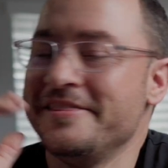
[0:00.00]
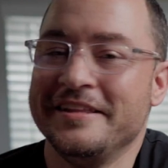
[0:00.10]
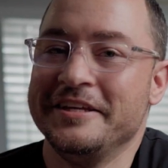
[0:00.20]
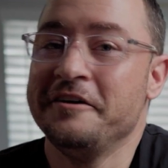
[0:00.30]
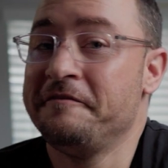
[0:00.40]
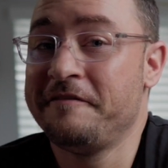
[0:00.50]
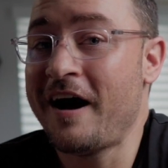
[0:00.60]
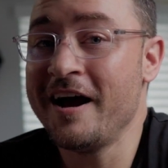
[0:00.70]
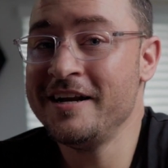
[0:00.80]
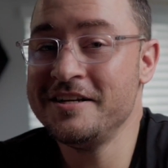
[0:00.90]
you
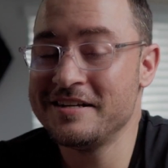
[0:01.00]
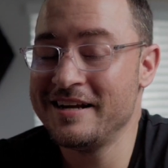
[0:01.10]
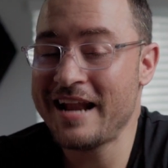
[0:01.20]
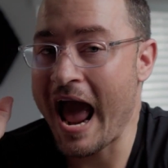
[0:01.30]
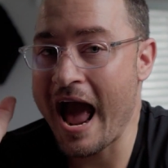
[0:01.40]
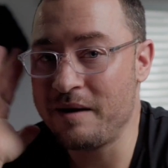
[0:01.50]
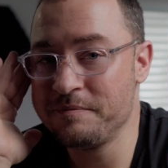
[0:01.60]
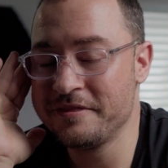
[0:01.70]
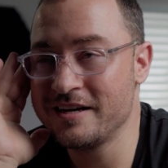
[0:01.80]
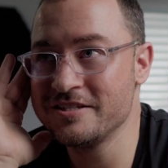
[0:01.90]
find an
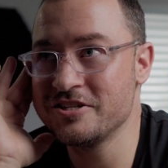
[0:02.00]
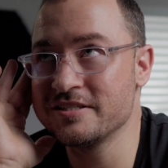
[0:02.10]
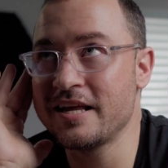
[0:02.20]
app that is just